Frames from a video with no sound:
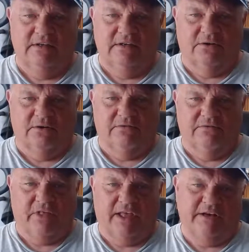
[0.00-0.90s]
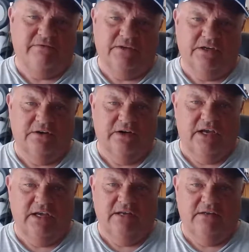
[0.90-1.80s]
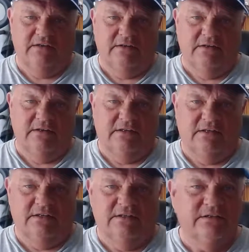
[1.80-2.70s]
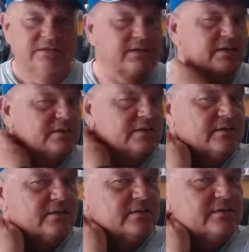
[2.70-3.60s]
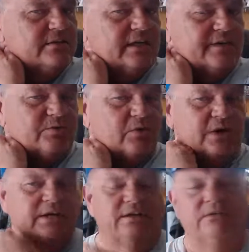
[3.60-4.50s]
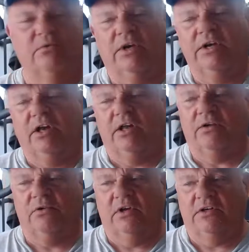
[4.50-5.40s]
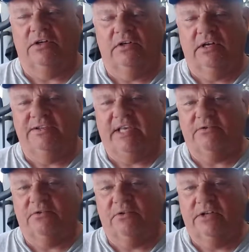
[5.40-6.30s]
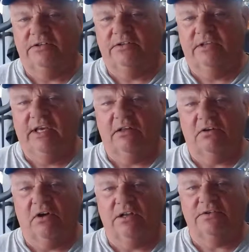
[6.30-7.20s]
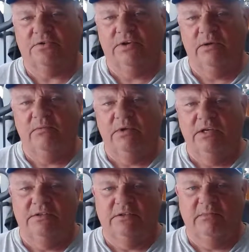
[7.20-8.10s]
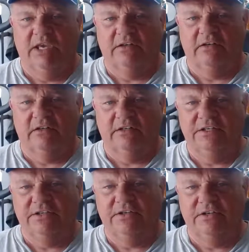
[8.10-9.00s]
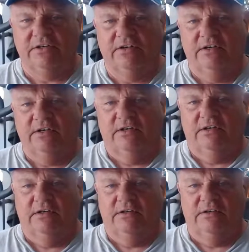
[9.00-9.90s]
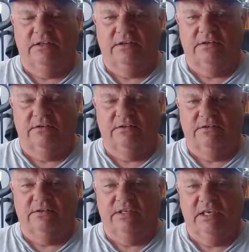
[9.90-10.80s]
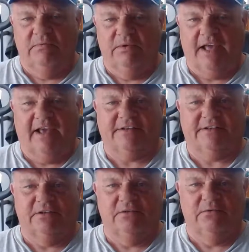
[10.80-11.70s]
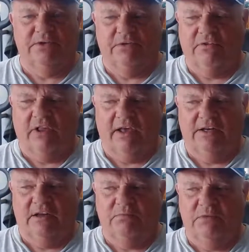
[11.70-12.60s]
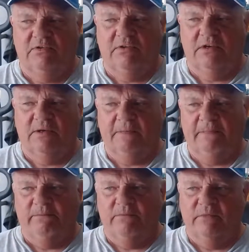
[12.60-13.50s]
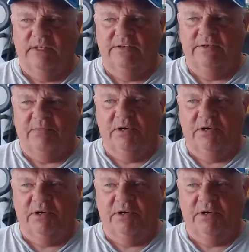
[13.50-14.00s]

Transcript: or flying a figure 8, you know. Then I was working on the rudder. I was adding rudder to the aileron trim to make it a little easier, you know, keep it axle when you're flying FPV. I pretty